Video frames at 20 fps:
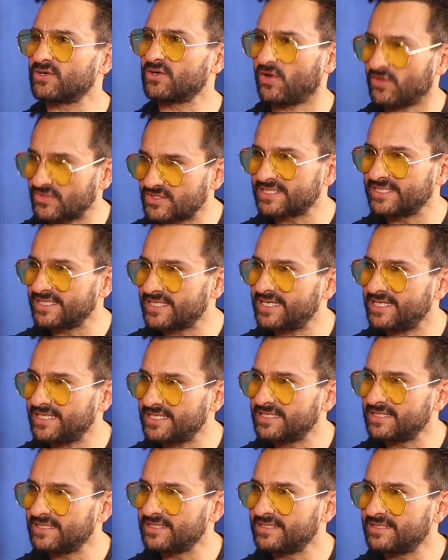
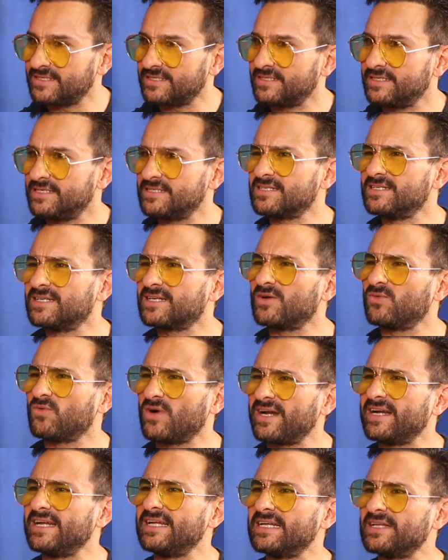constantly is a little
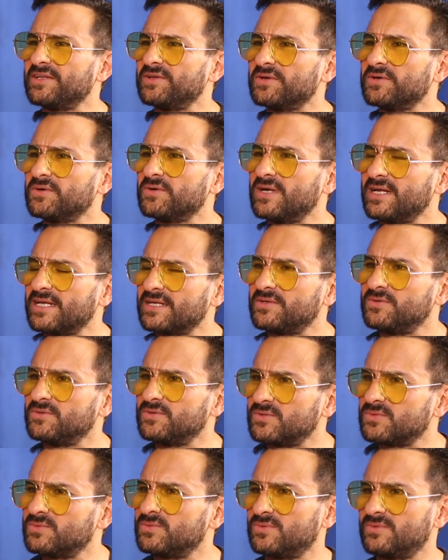worrying, you know, like
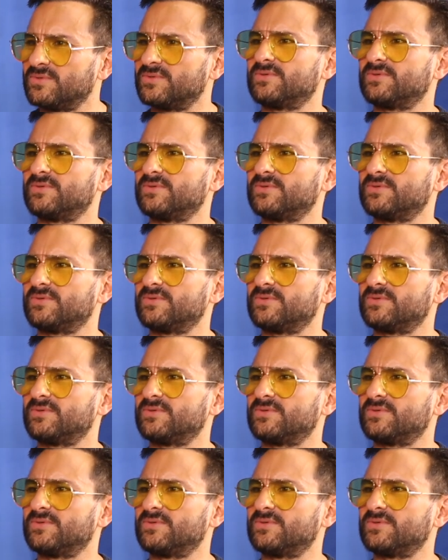you